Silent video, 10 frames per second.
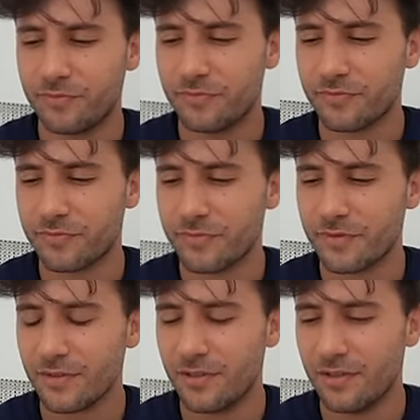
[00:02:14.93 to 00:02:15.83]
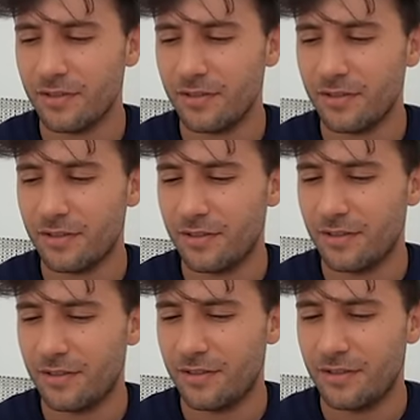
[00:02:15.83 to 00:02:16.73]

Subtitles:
No one is speaking in this clip.